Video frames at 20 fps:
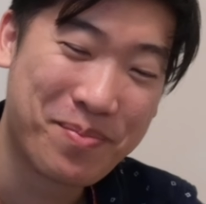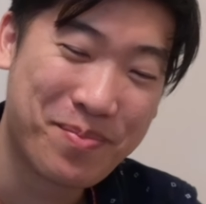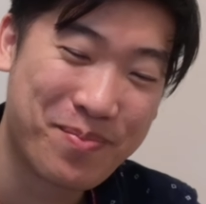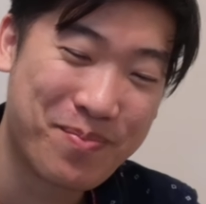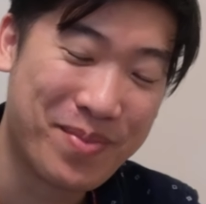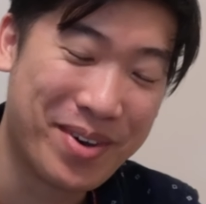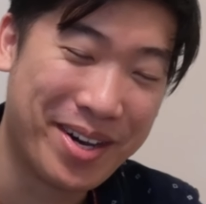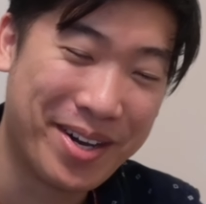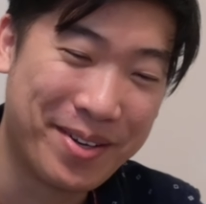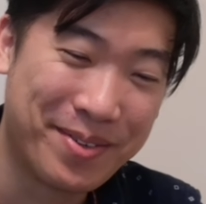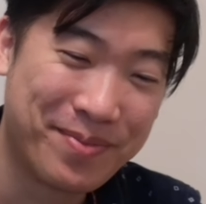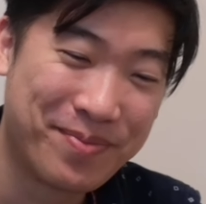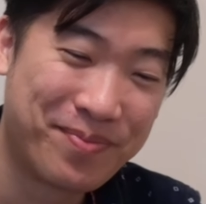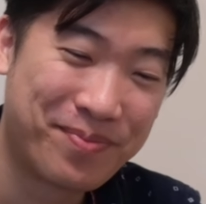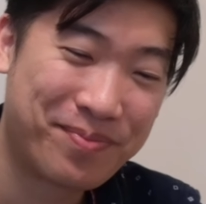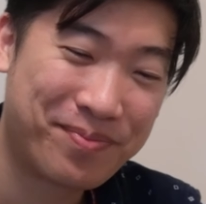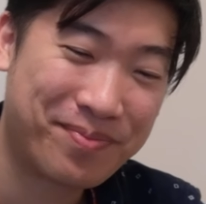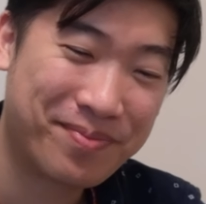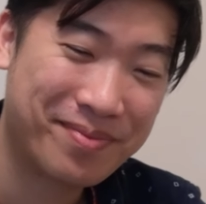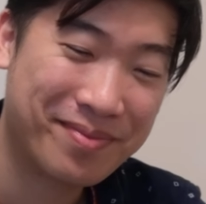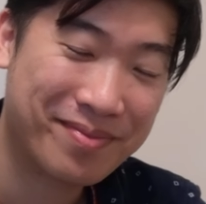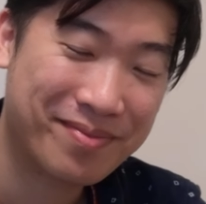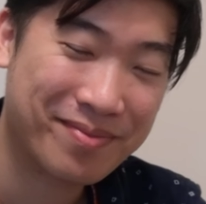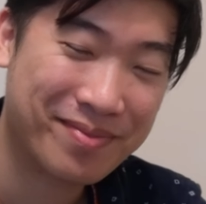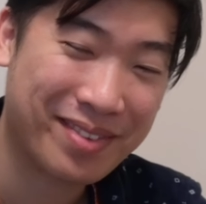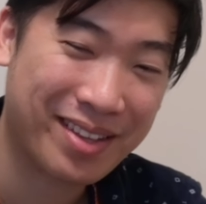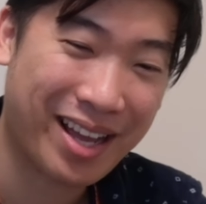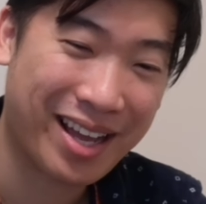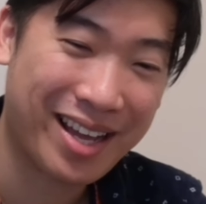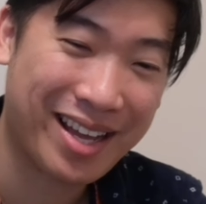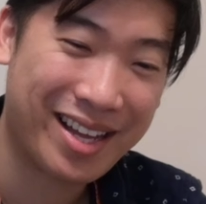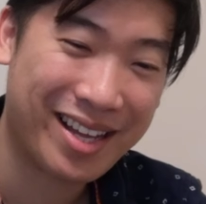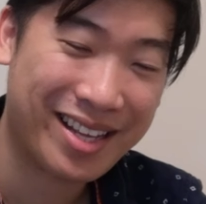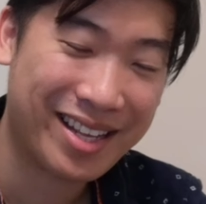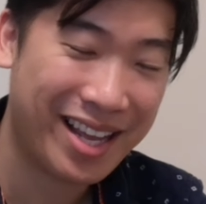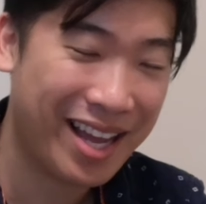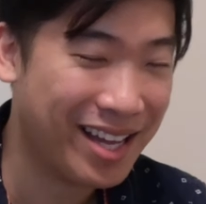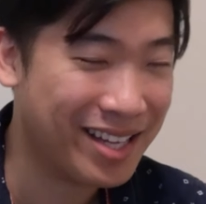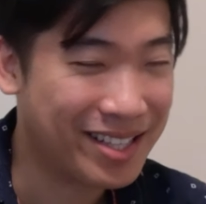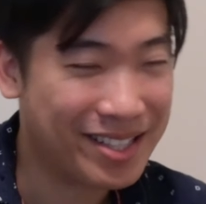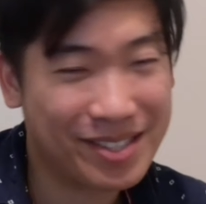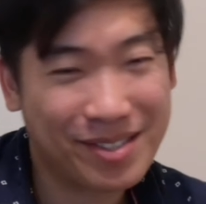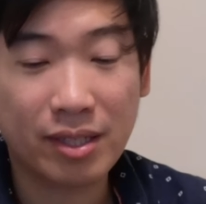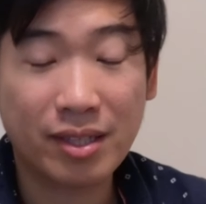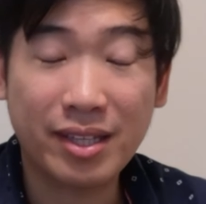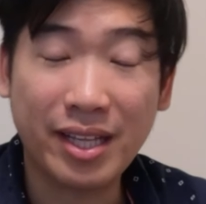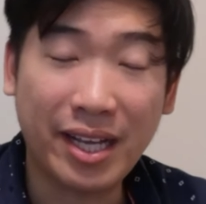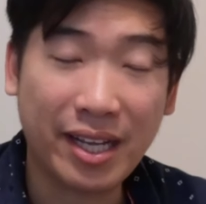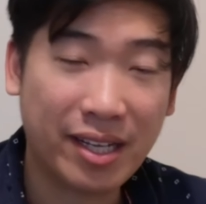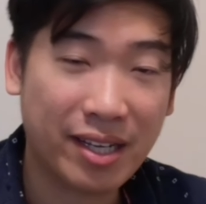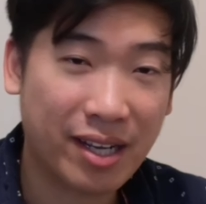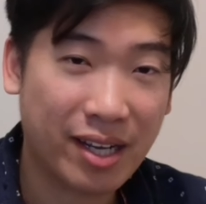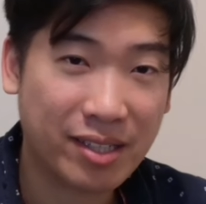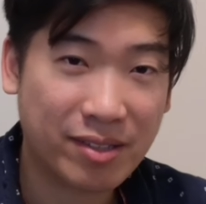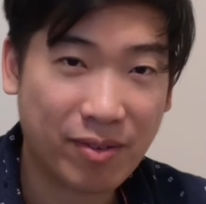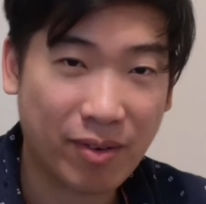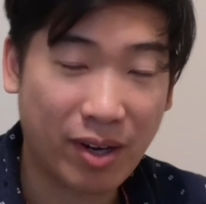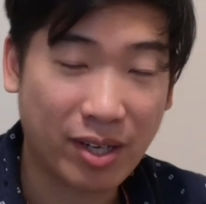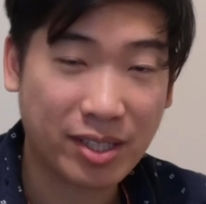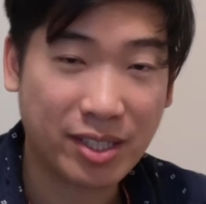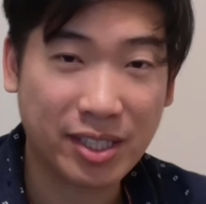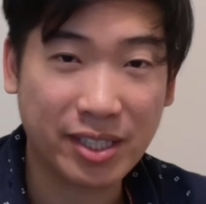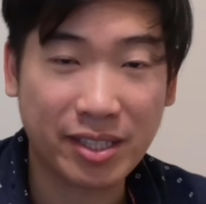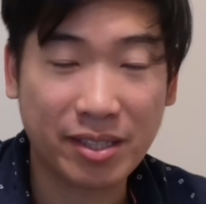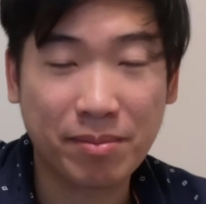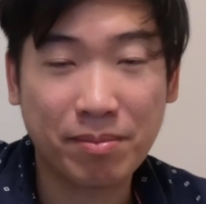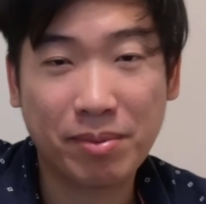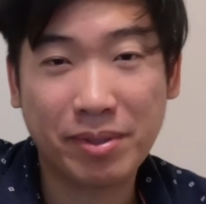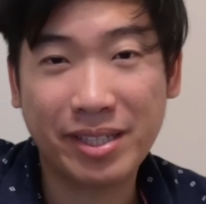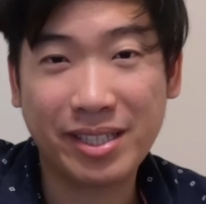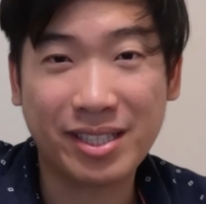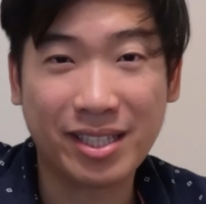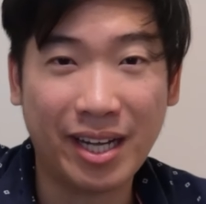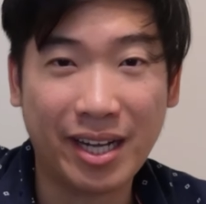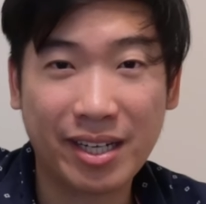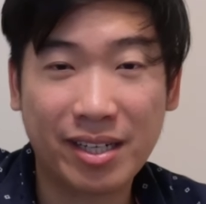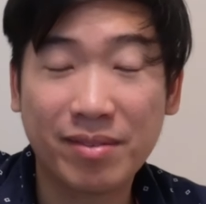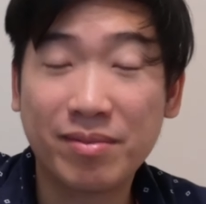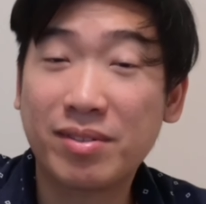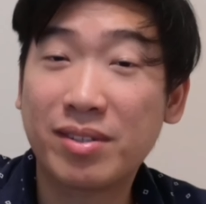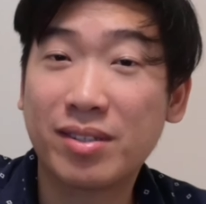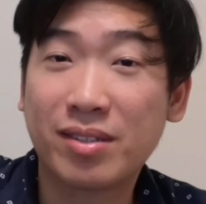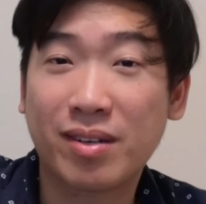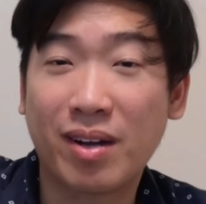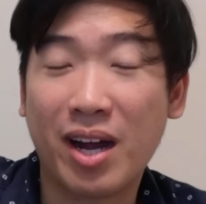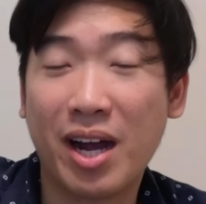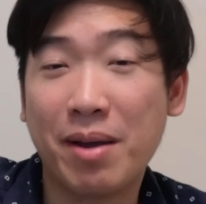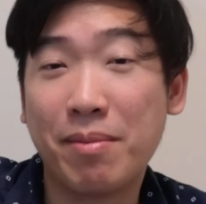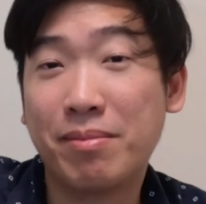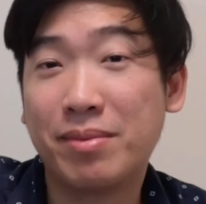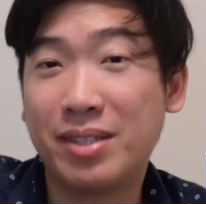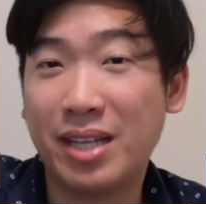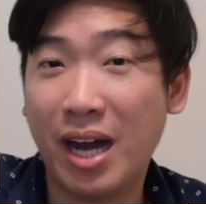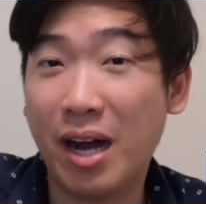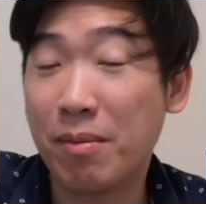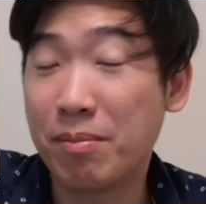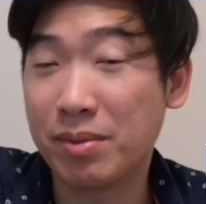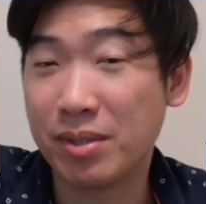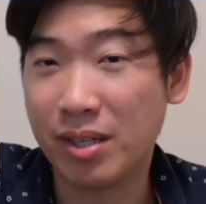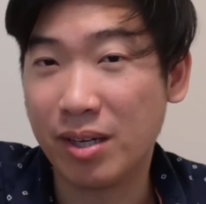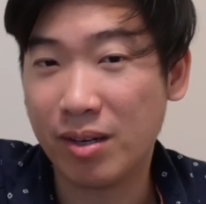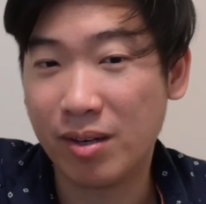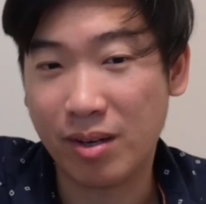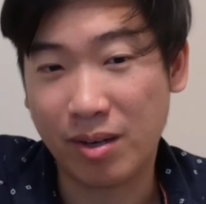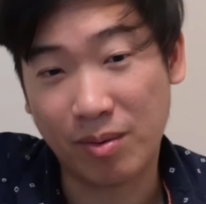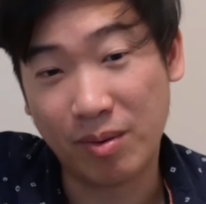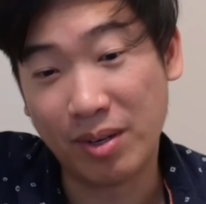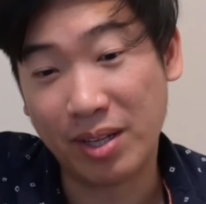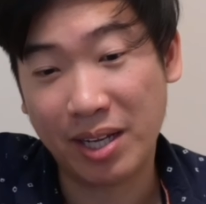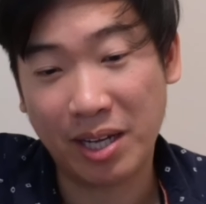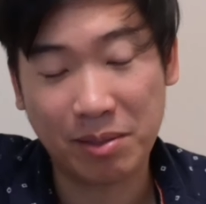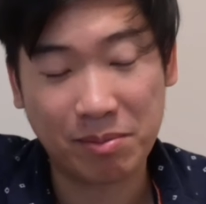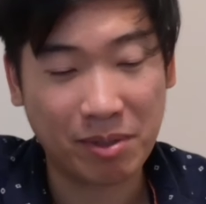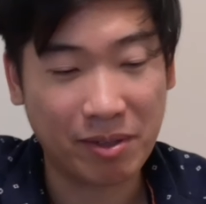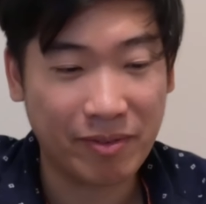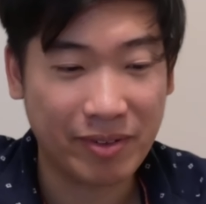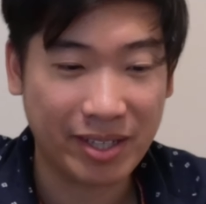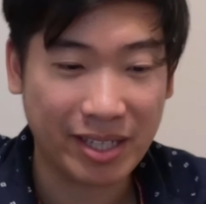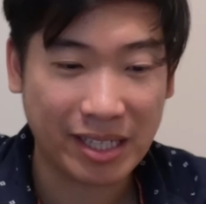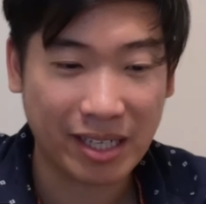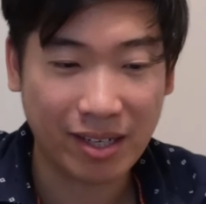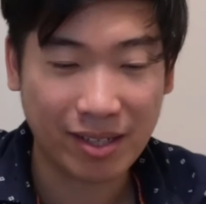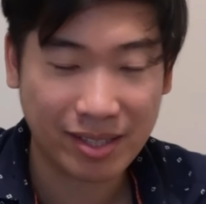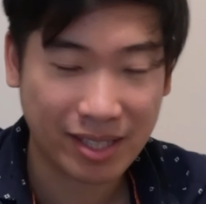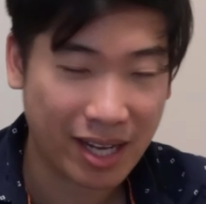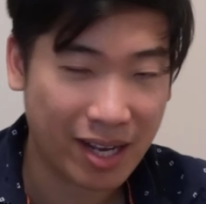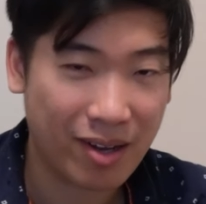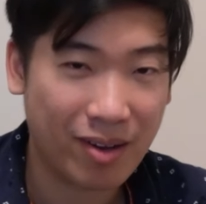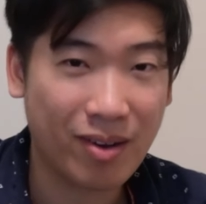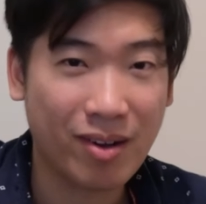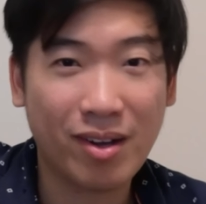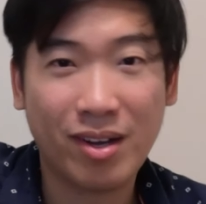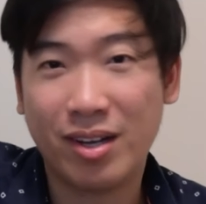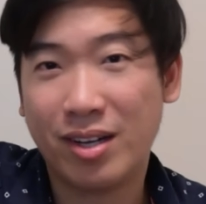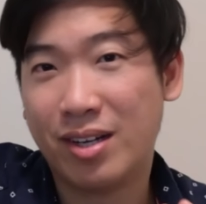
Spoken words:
But yeah, thank you guys for watching. Please like and subscribe down below. It really helps my videos out.